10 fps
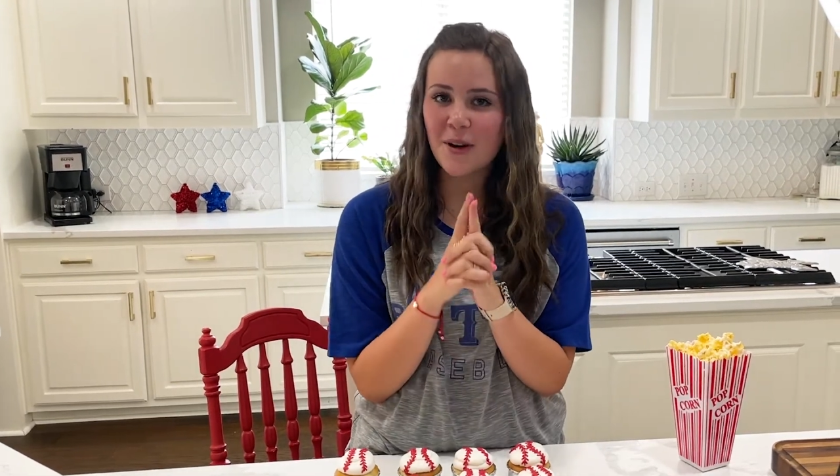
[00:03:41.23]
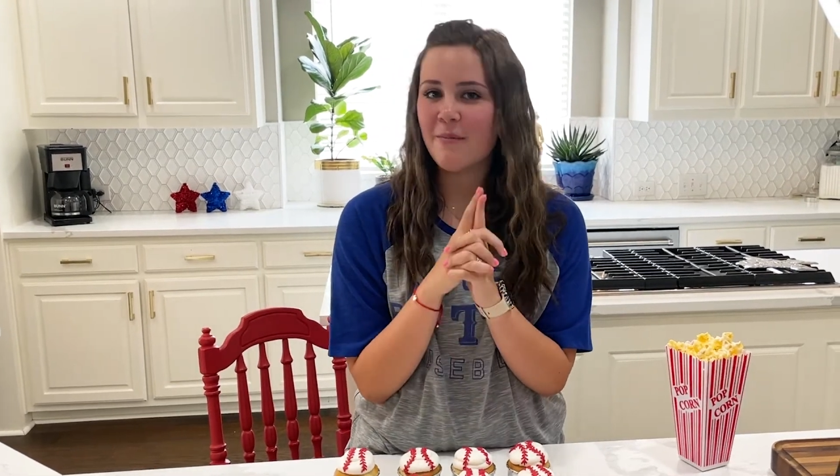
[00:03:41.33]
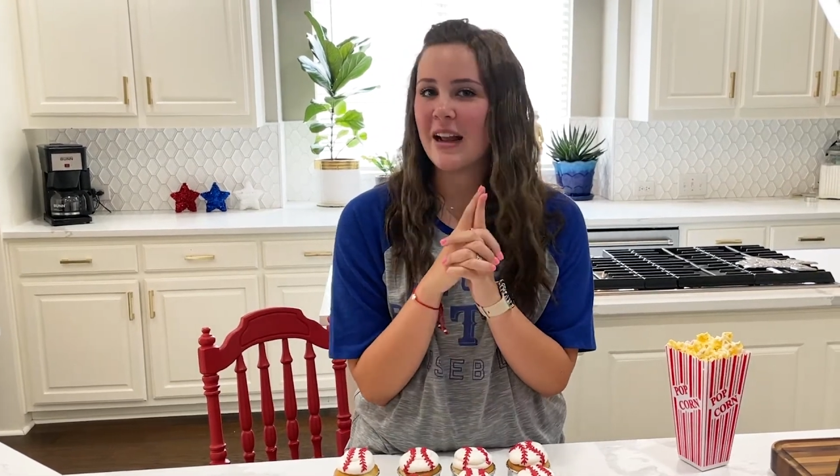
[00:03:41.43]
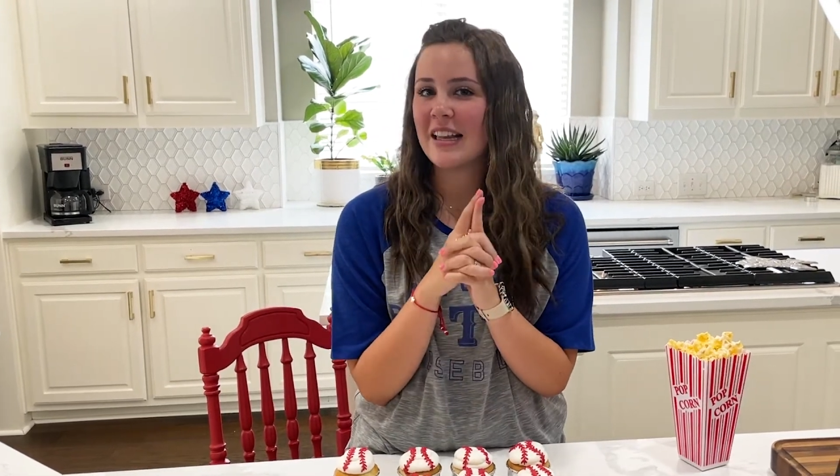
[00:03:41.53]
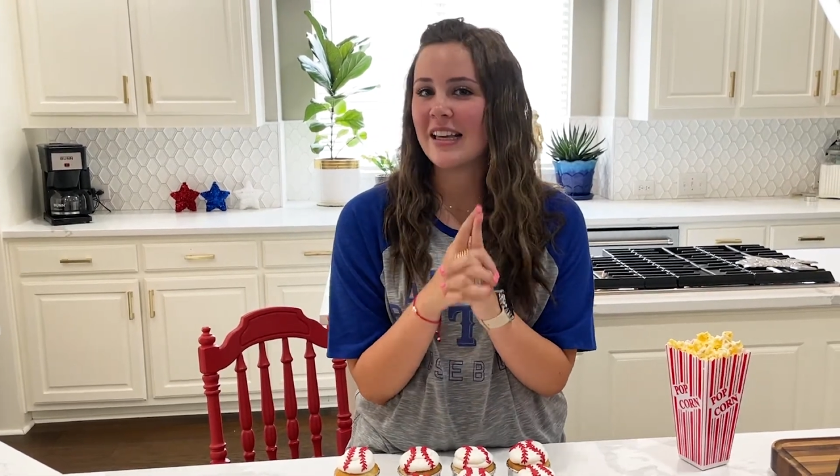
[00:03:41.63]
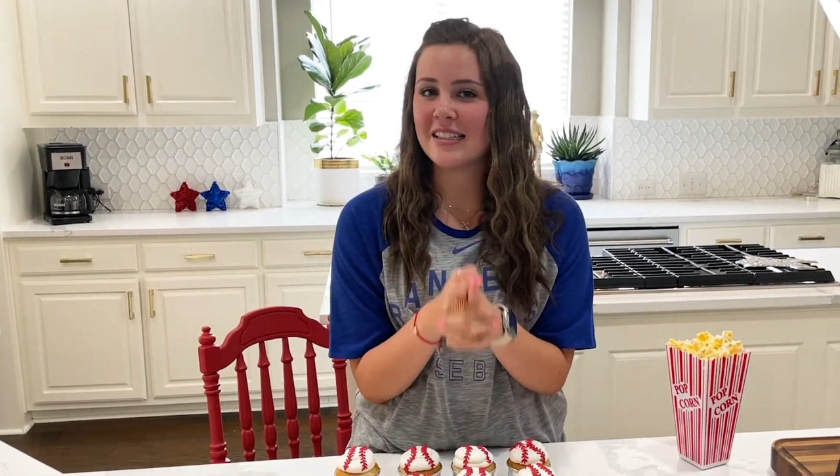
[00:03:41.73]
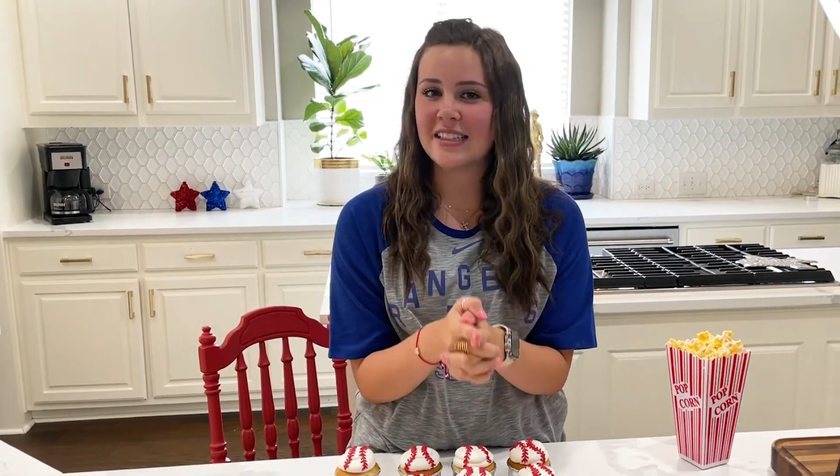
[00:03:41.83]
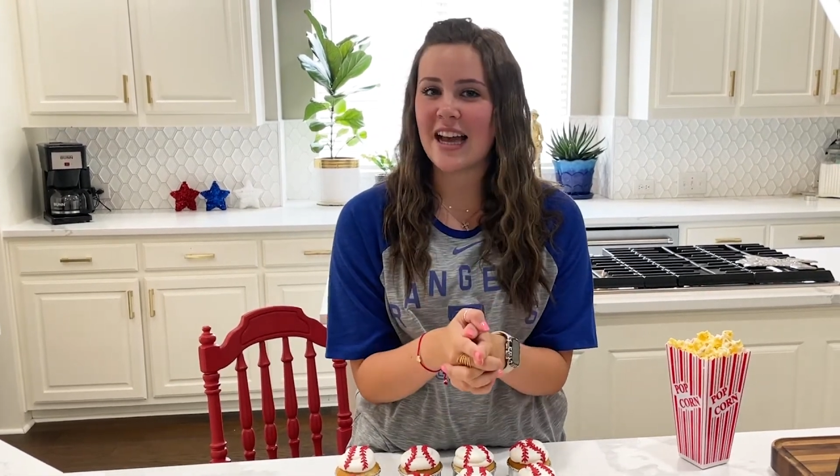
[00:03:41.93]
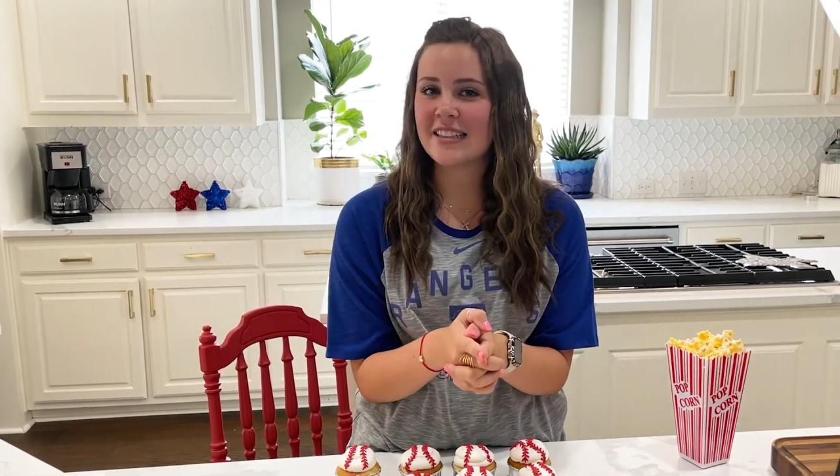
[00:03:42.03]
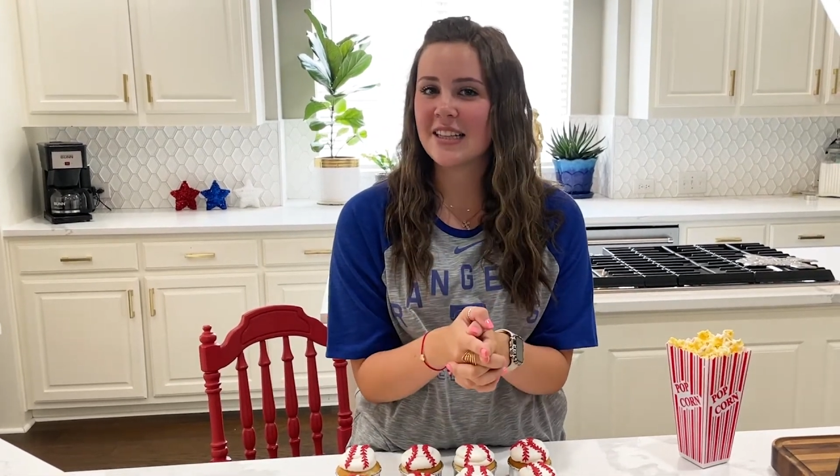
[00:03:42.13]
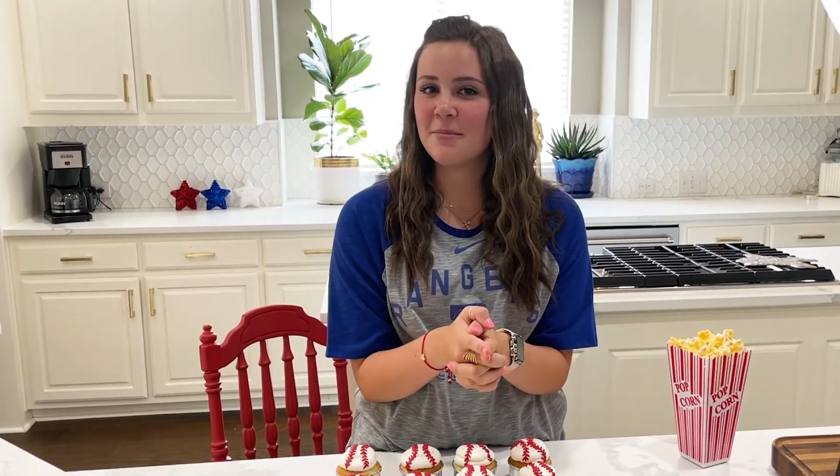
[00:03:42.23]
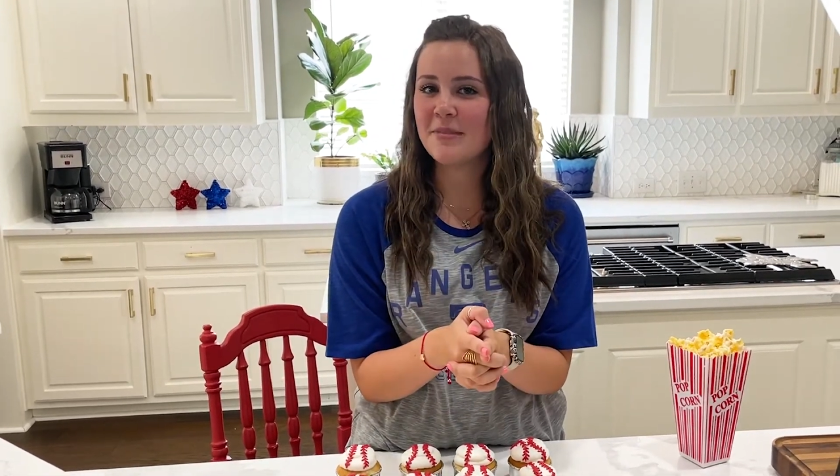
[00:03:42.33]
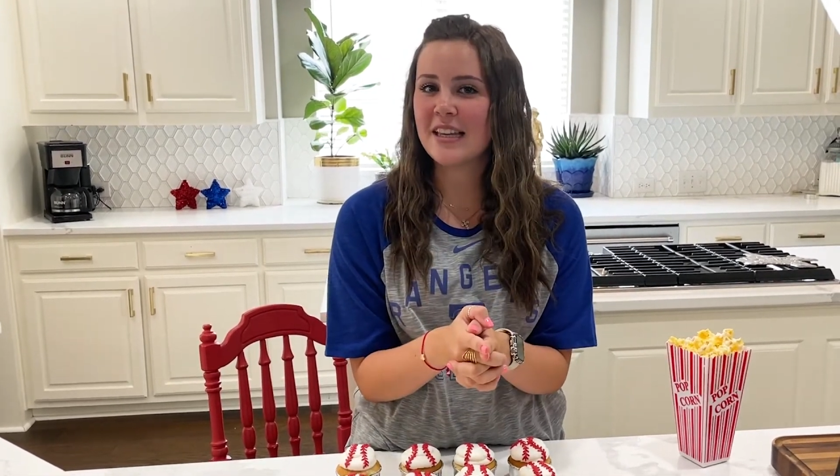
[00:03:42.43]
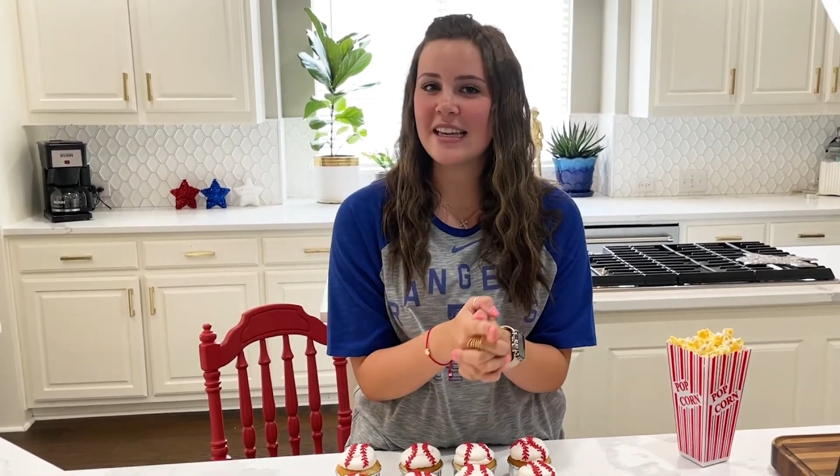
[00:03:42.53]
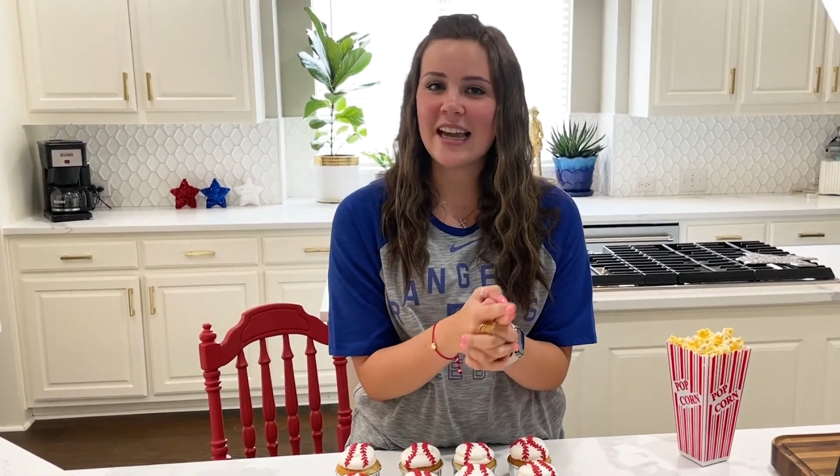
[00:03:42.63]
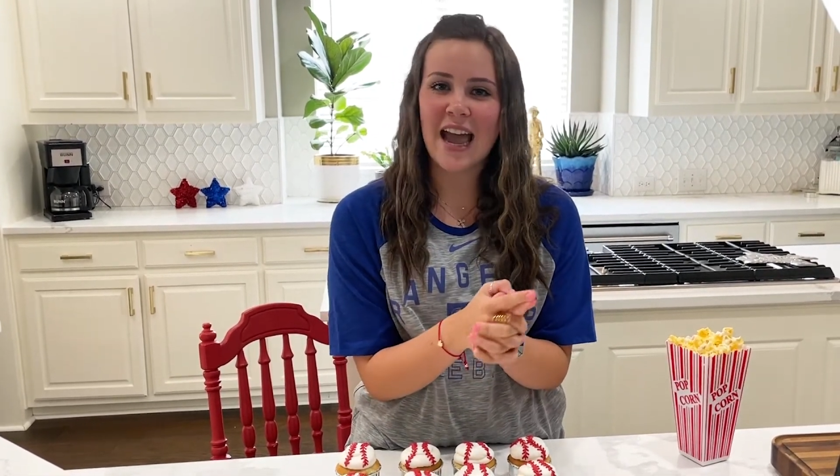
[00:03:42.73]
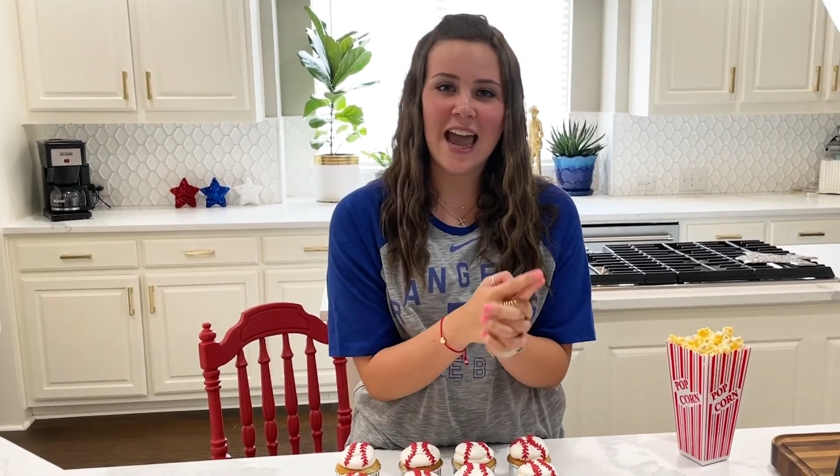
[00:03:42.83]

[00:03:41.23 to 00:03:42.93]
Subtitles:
make the exact same thing